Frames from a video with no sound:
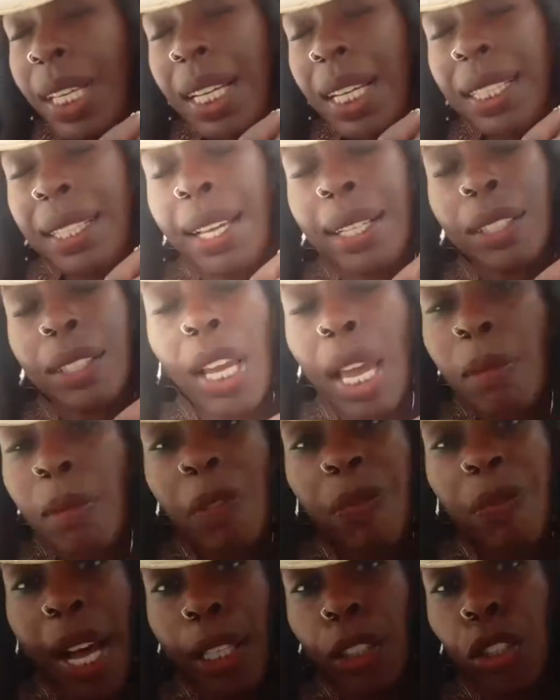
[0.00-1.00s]
that Jamie
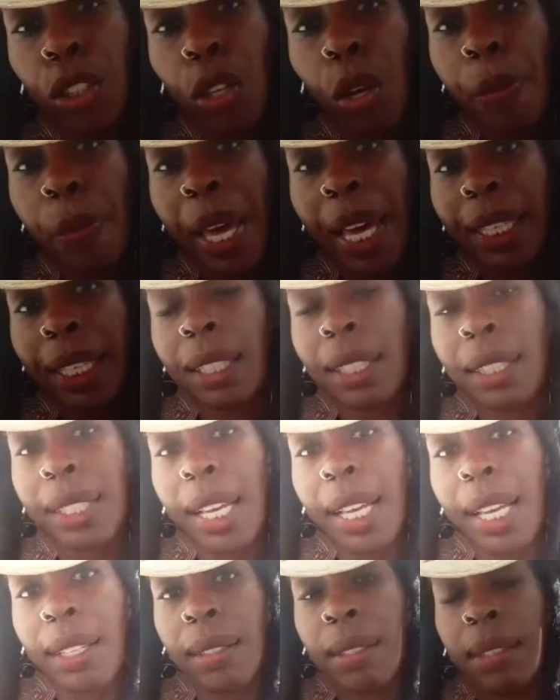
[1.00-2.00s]
Foxx show back in the
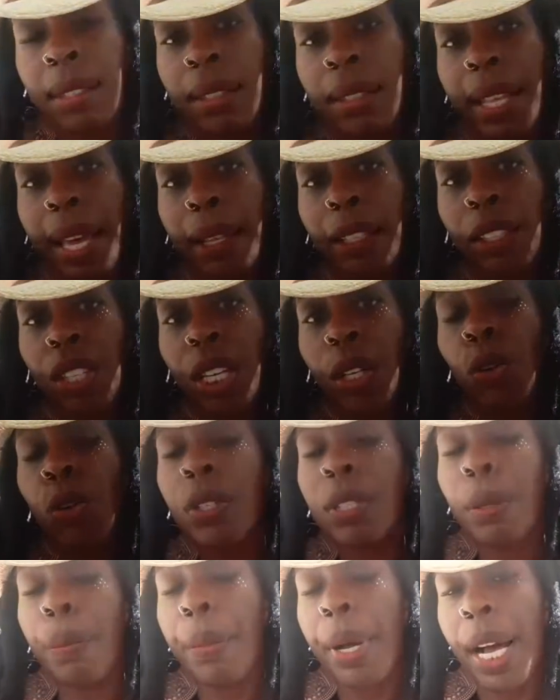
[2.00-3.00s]
days. That chick who
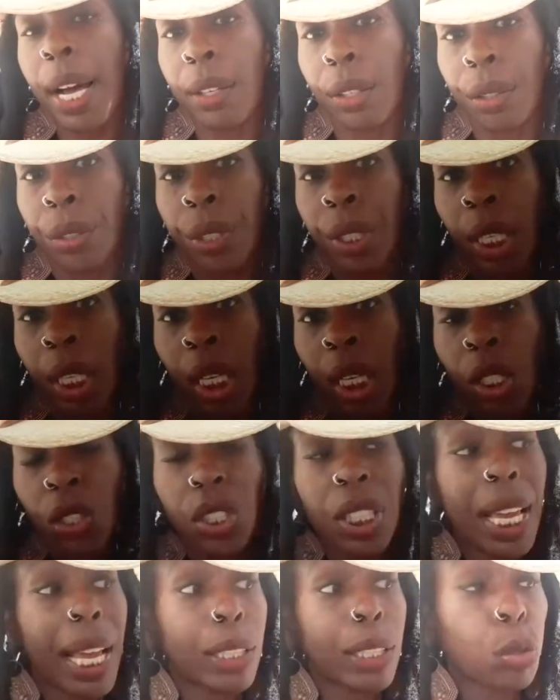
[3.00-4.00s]
was a model.
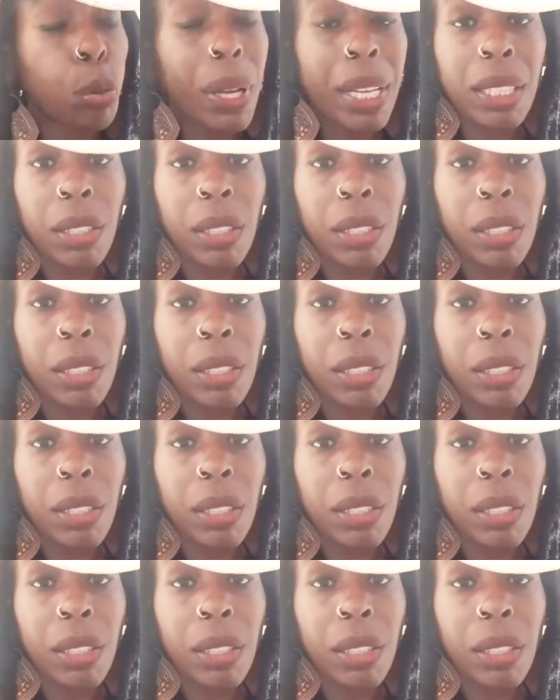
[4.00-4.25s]
She had twins